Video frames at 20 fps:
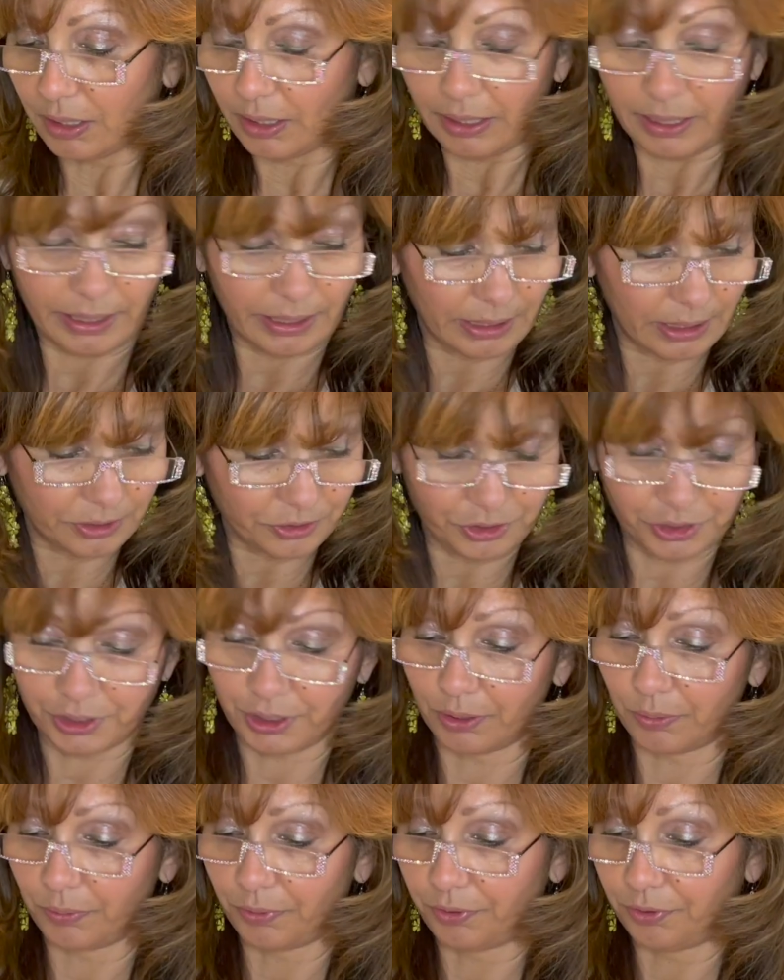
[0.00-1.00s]
and I'll
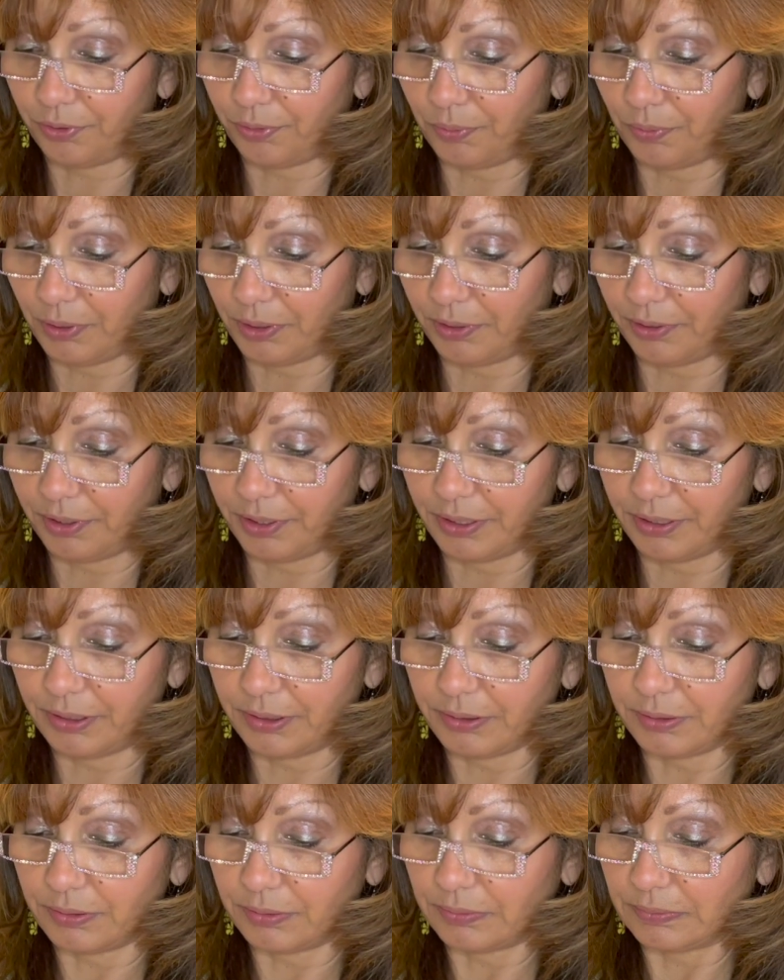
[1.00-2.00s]
share with you one of the
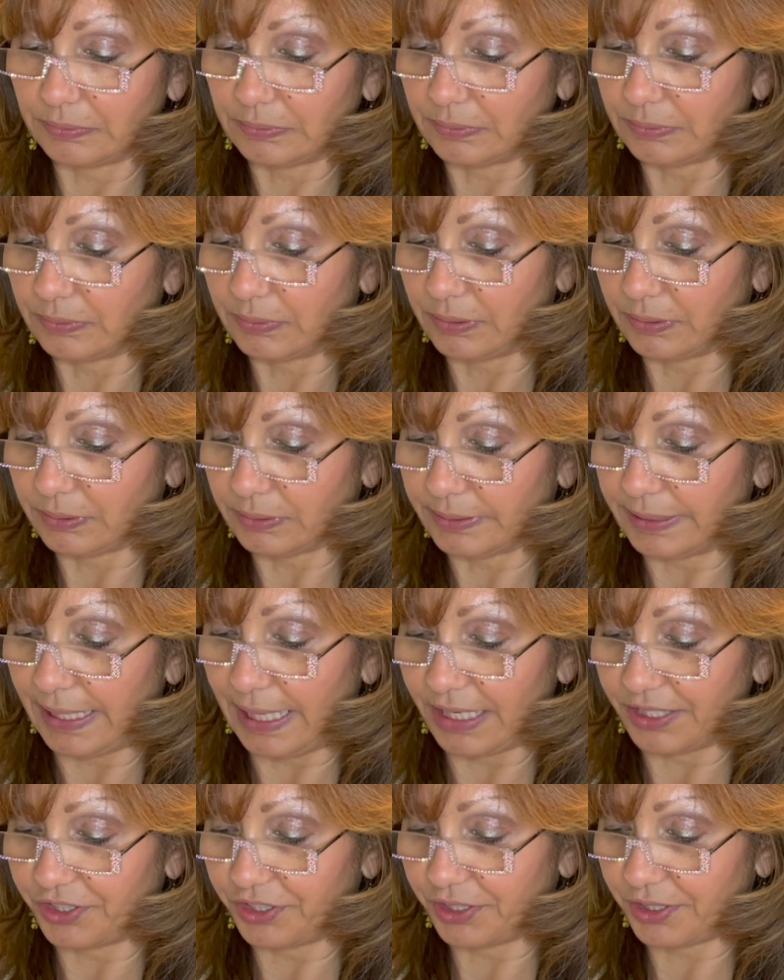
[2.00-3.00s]

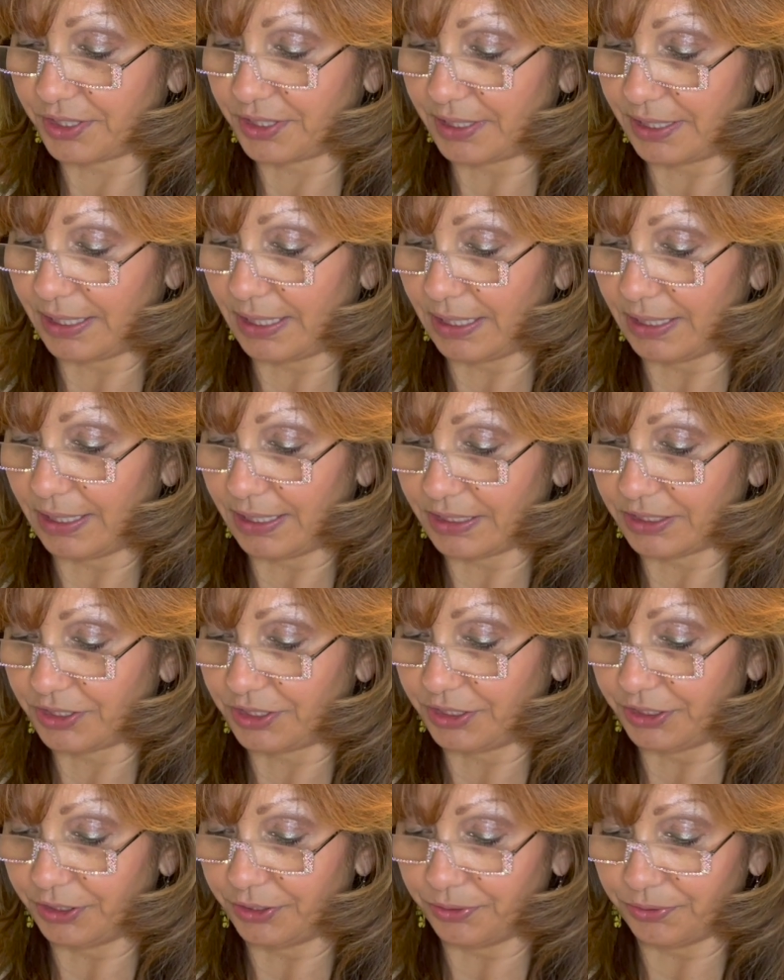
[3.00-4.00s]
gadgets that I like
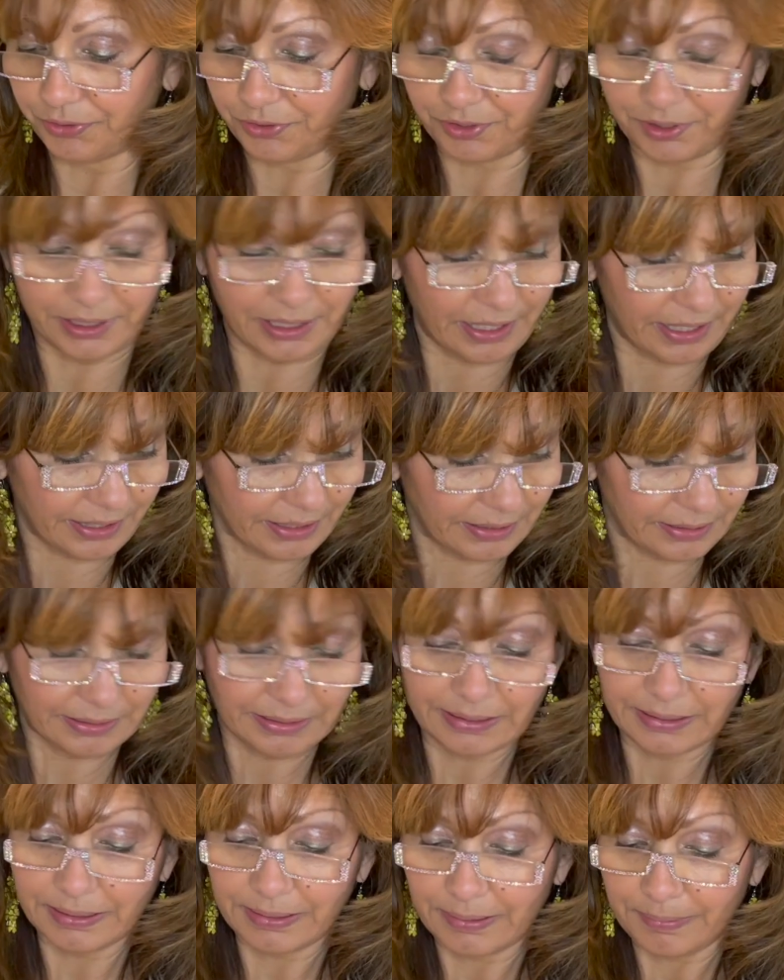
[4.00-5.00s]
to use that I
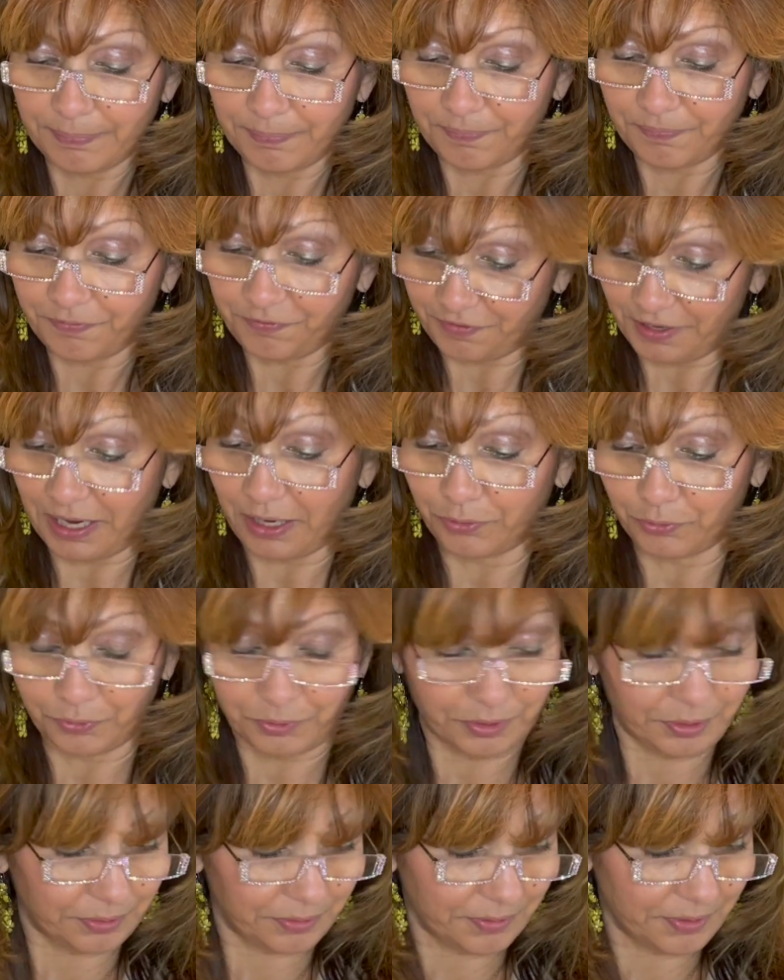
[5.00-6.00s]
found
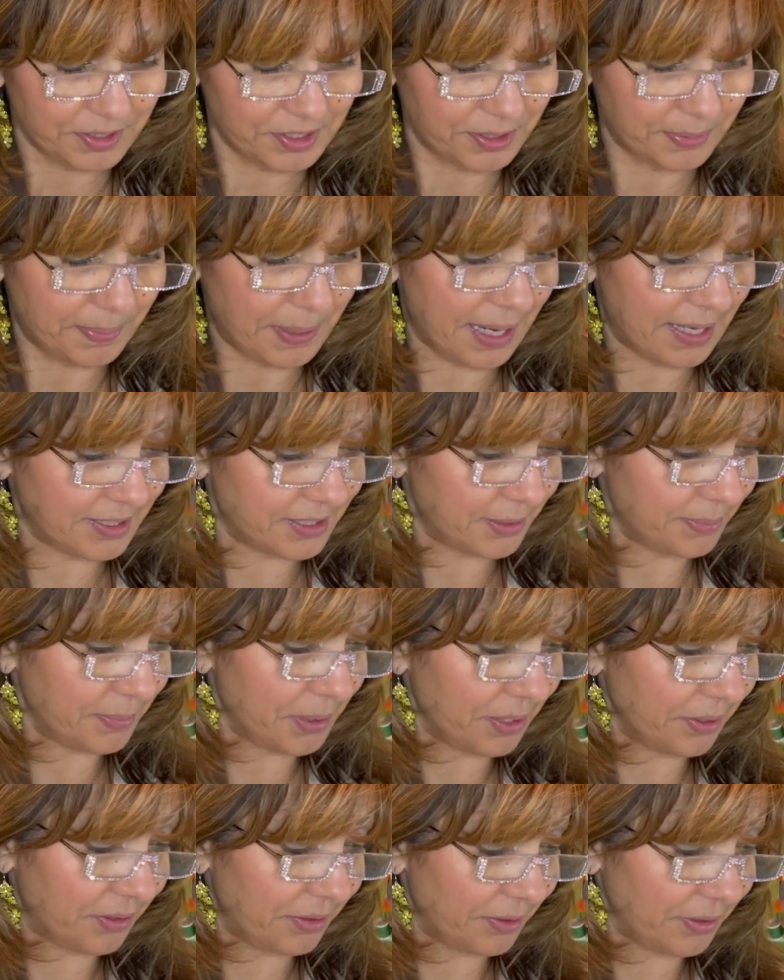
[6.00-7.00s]
this past
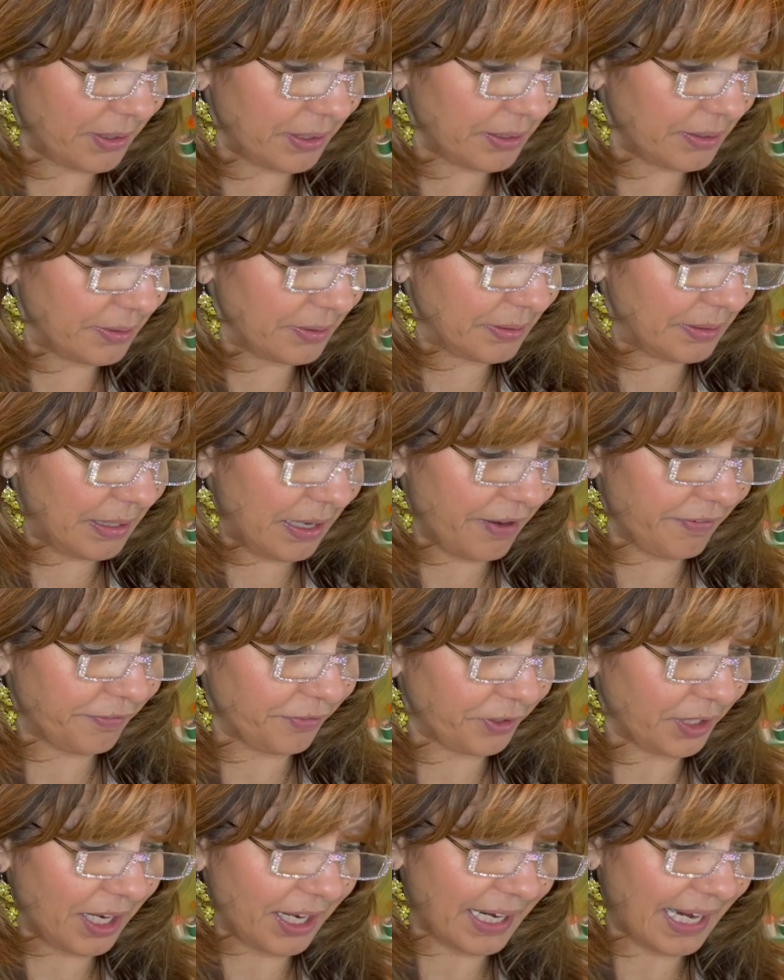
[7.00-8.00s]
month that I
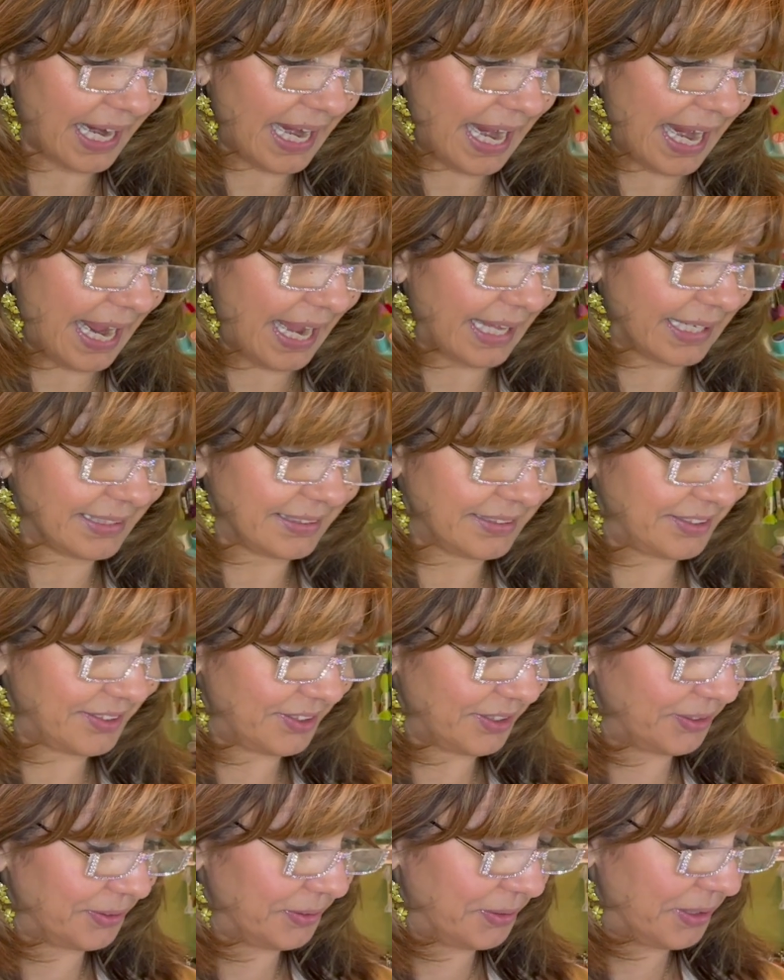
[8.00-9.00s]
forgot I had.
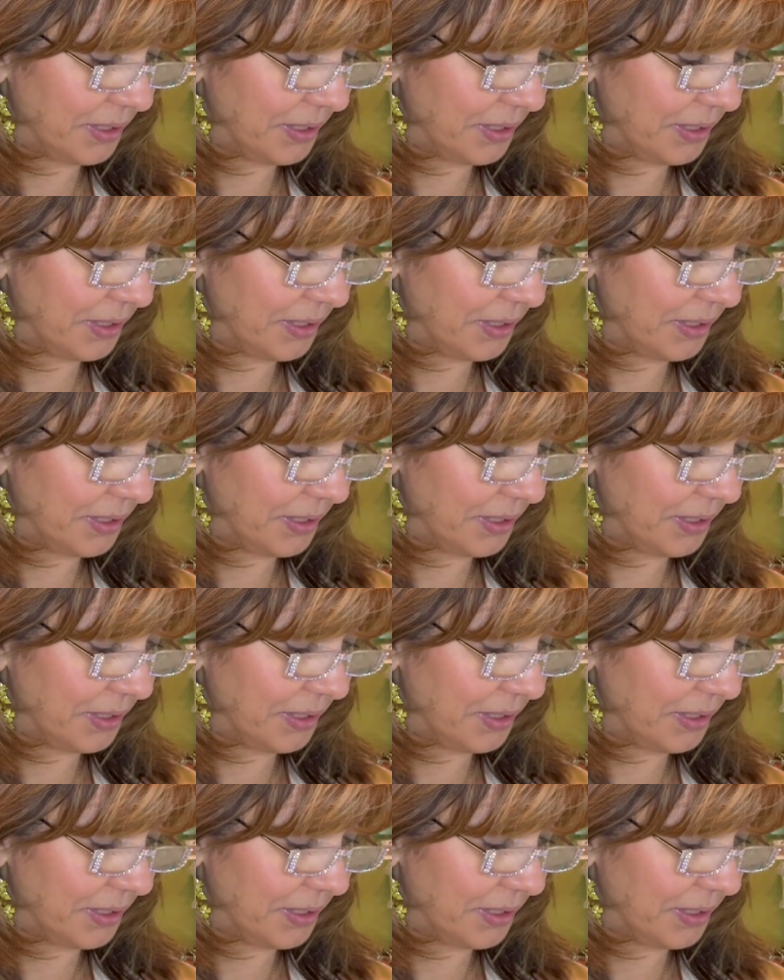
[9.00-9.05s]
So